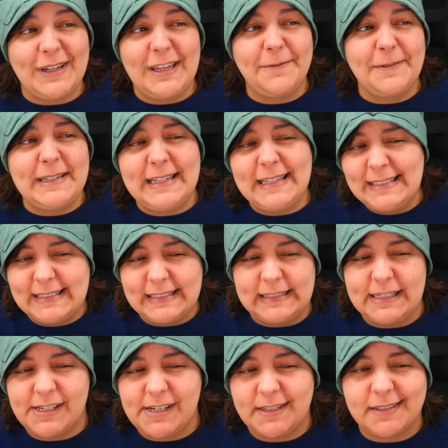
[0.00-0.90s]
even in
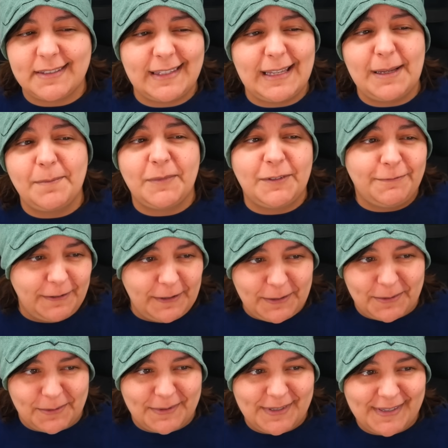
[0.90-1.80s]
delicious themed
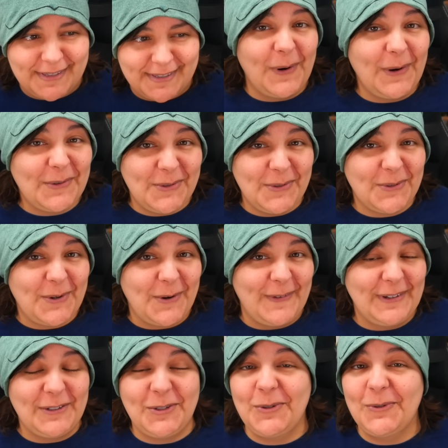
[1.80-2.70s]
foods. Bokksu is
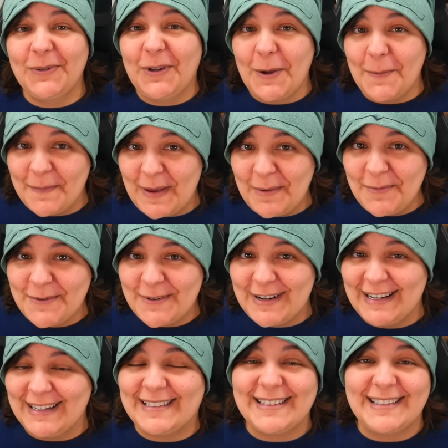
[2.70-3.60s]
going to
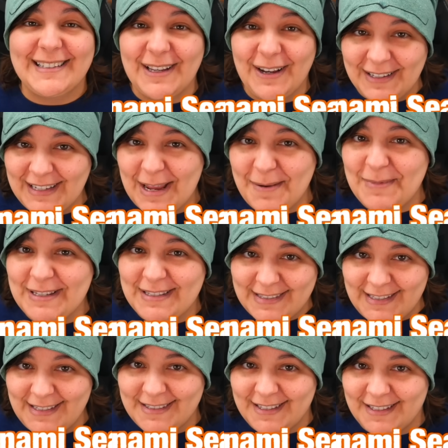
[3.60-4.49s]
commemorate hanami
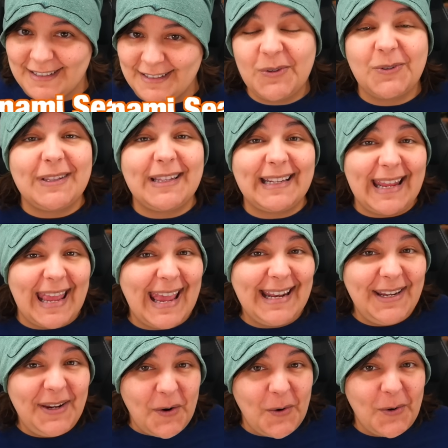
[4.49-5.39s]
season so that
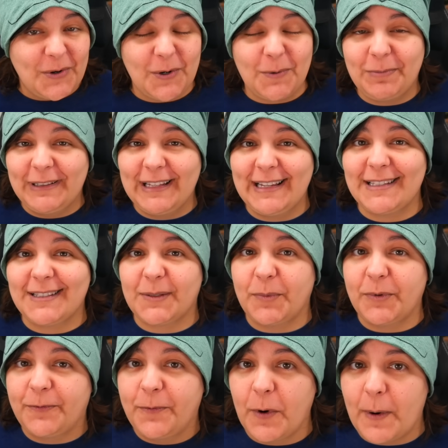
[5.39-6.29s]
any order placed
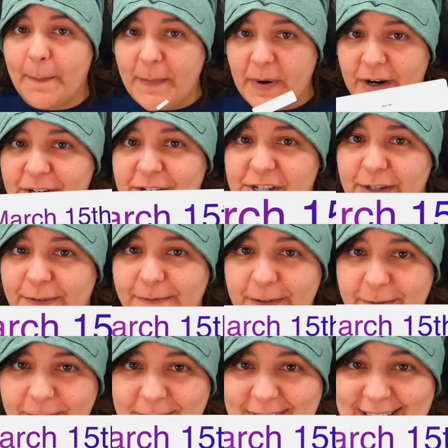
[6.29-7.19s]
before March
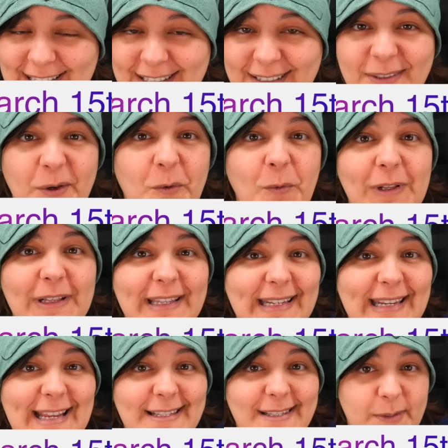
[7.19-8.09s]
15th will
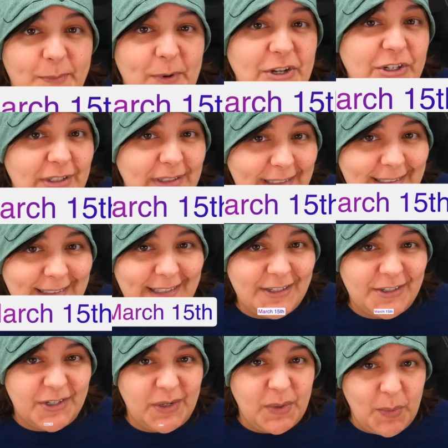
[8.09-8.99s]
get a special
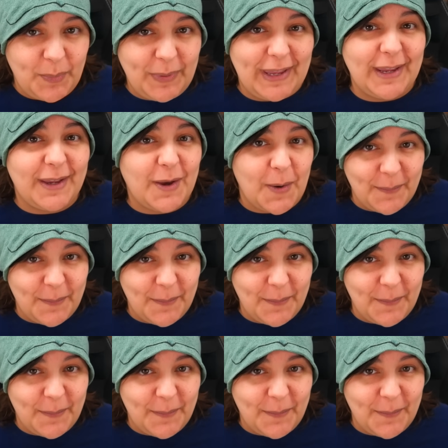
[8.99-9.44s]
edition pink